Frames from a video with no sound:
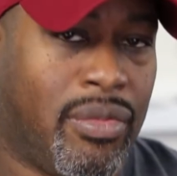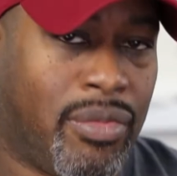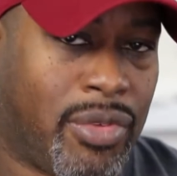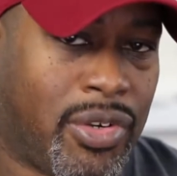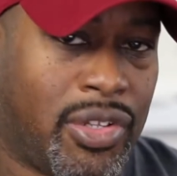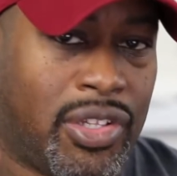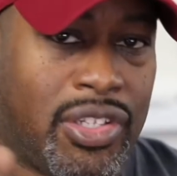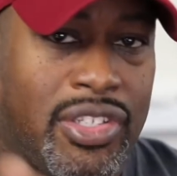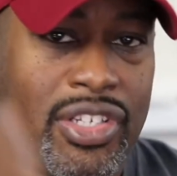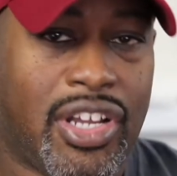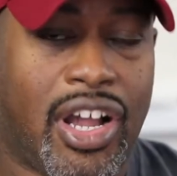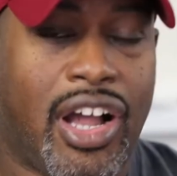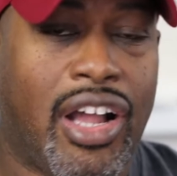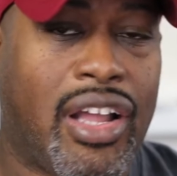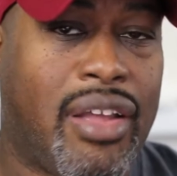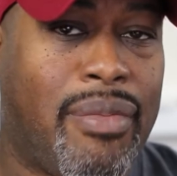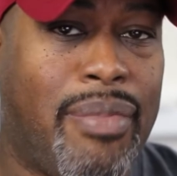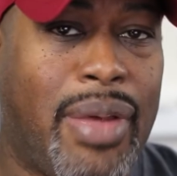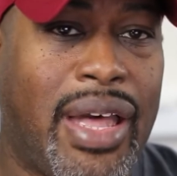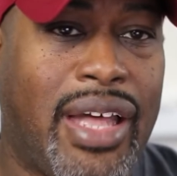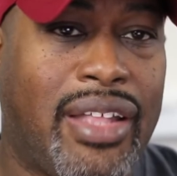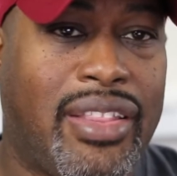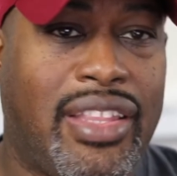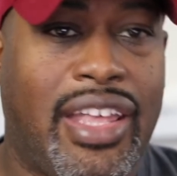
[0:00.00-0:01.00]
We're going to talk
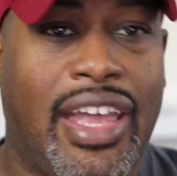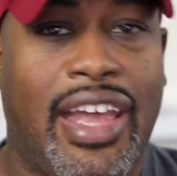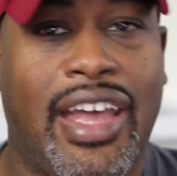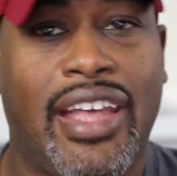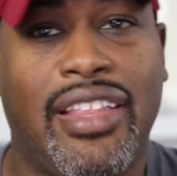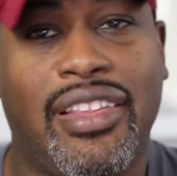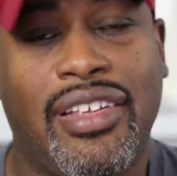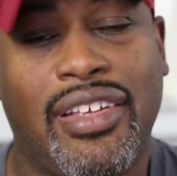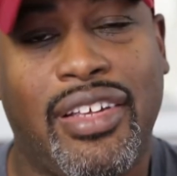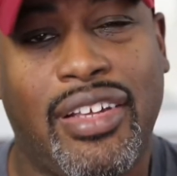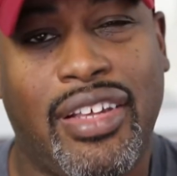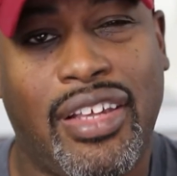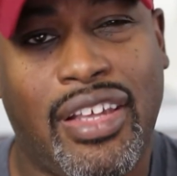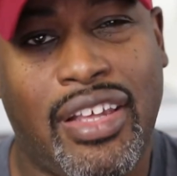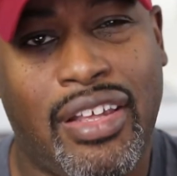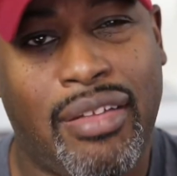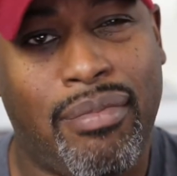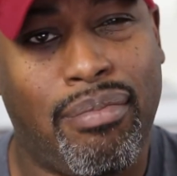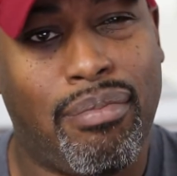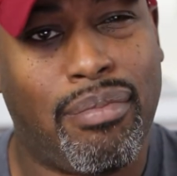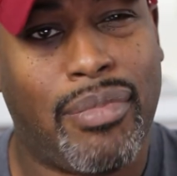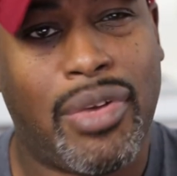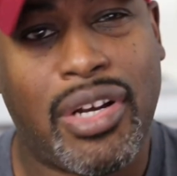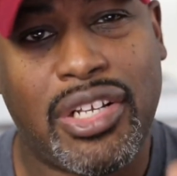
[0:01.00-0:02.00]
about that
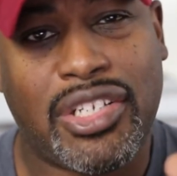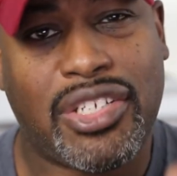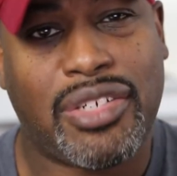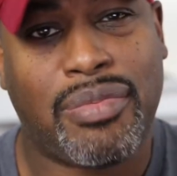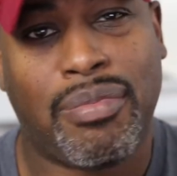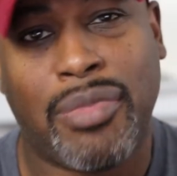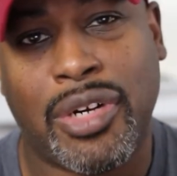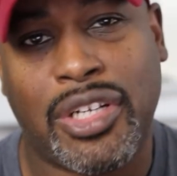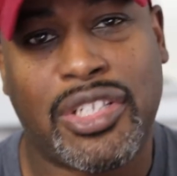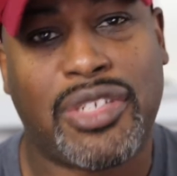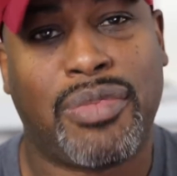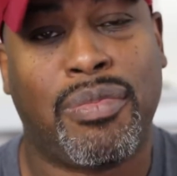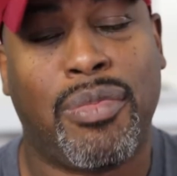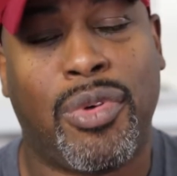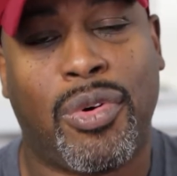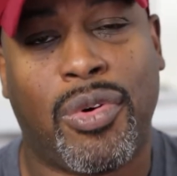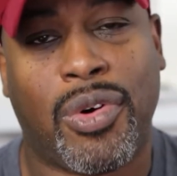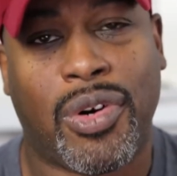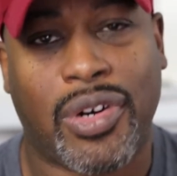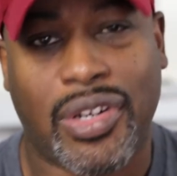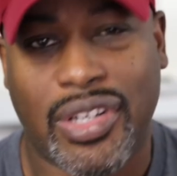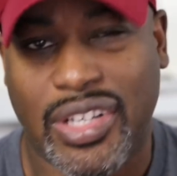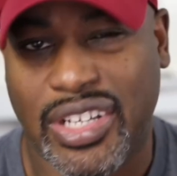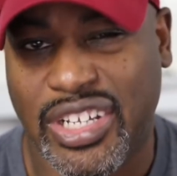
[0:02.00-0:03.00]
and much, much
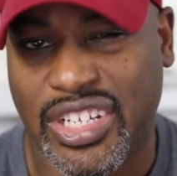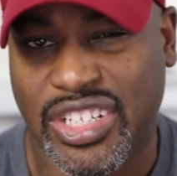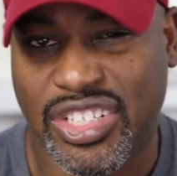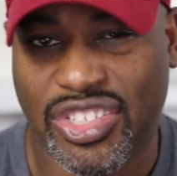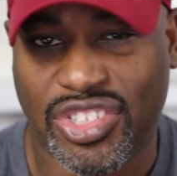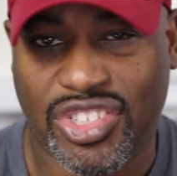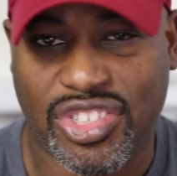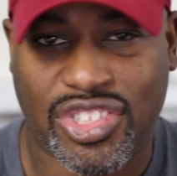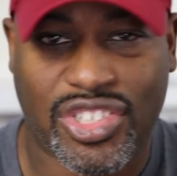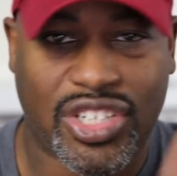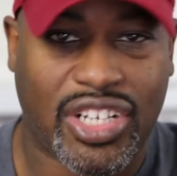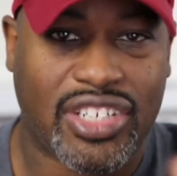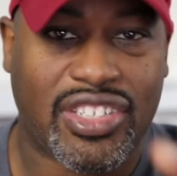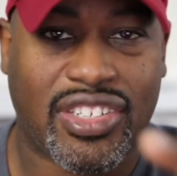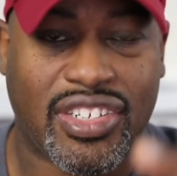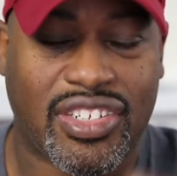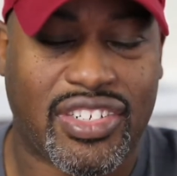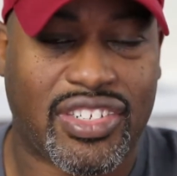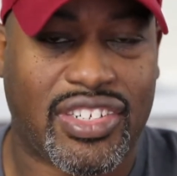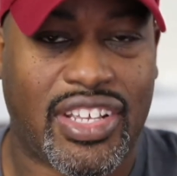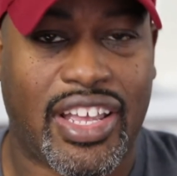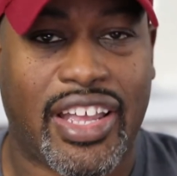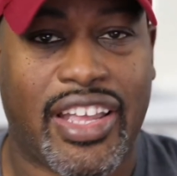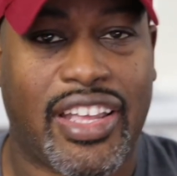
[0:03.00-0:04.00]
more in just
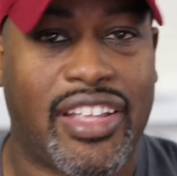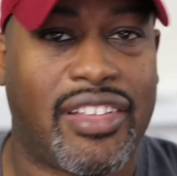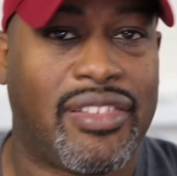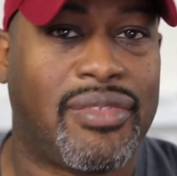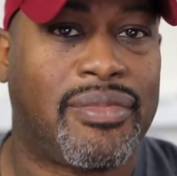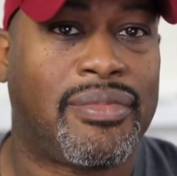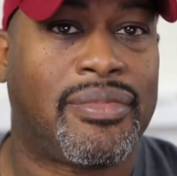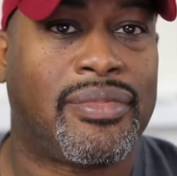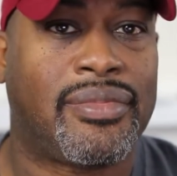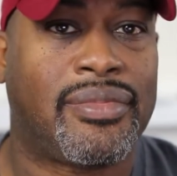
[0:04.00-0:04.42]
a second.